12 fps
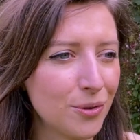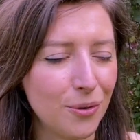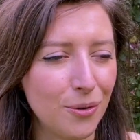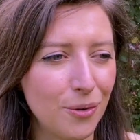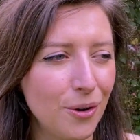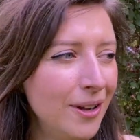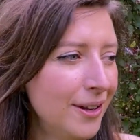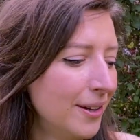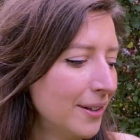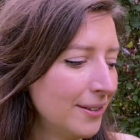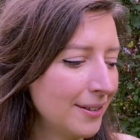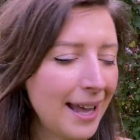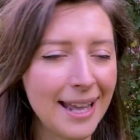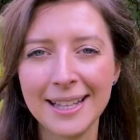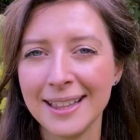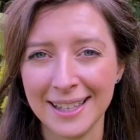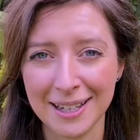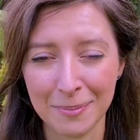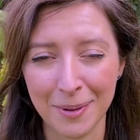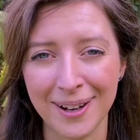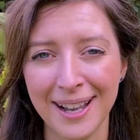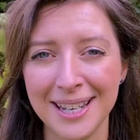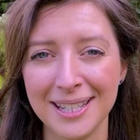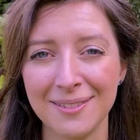or anything by
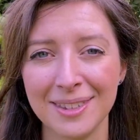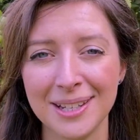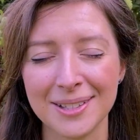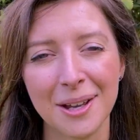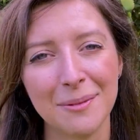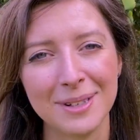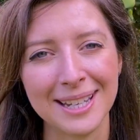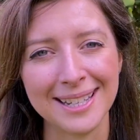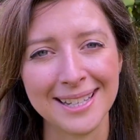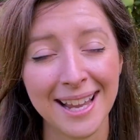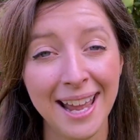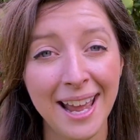any of these companies.